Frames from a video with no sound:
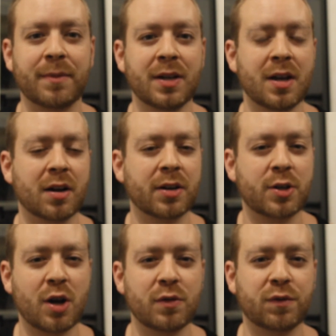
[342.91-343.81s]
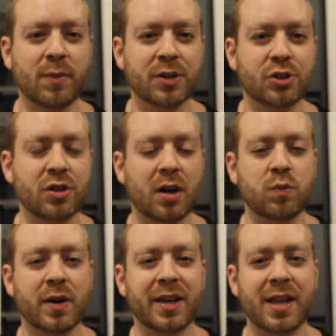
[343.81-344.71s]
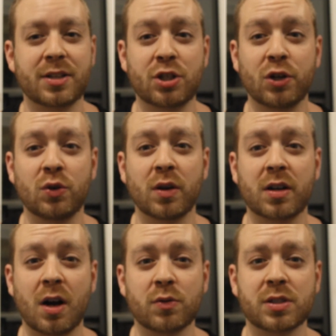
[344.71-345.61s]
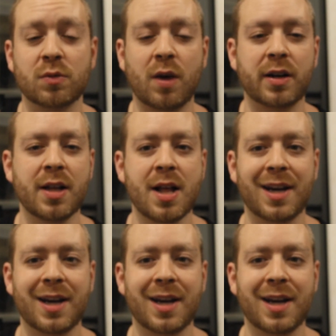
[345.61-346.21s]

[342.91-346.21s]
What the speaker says: I'm going to go for Manchester United winning it 2-1.